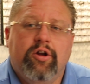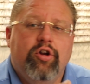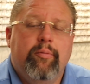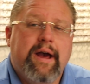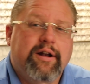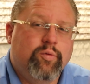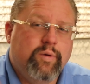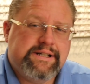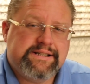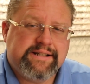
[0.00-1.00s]
No matter
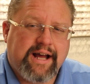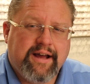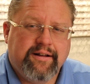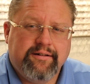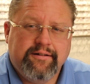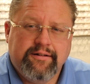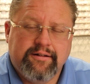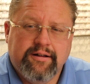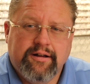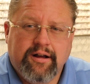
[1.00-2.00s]
which style
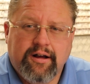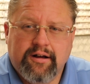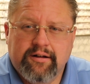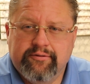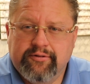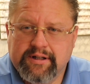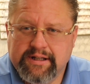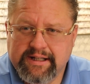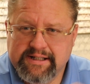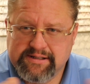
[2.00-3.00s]
of
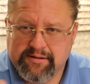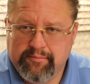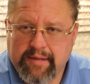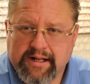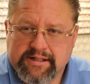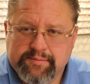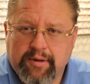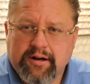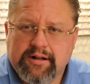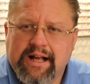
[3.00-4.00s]
these Meta
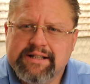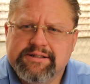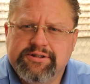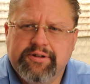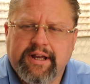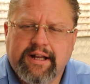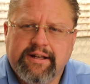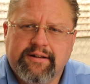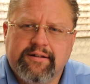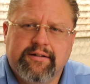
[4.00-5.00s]
smart glasses you get,